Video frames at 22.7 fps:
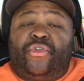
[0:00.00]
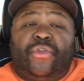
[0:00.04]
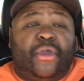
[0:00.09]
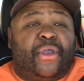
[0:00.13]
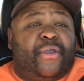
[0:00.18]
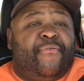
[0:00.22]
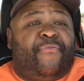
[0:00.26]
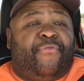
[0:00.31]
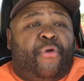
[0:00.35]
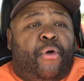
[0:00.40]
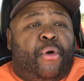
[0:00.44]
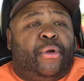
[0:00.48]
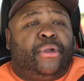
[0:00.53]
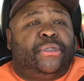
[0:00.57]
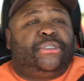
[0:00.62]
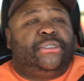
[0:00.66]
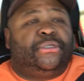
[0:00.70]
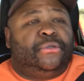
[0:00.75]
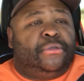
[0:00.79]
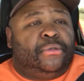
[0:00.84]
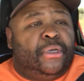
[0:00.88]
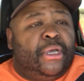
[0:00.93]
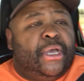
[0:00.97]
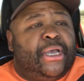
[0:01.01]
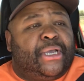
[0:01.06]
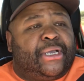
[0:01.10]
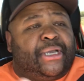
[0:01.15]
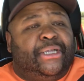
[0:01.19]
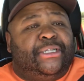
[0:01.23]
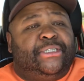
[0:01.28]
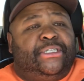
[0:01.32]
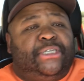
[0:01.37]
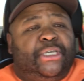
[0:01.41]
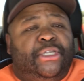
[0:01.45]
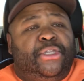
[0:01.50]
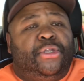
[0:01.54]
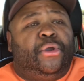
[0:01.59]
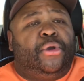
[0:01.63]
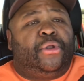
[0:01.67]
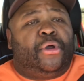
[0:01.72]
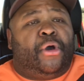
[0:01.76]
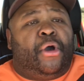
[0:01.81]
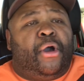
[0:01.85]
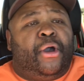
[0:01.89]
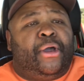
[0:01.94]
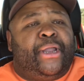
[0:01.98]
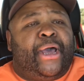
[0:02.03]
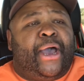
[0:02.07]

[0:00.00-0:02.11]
looking forward to continuing on.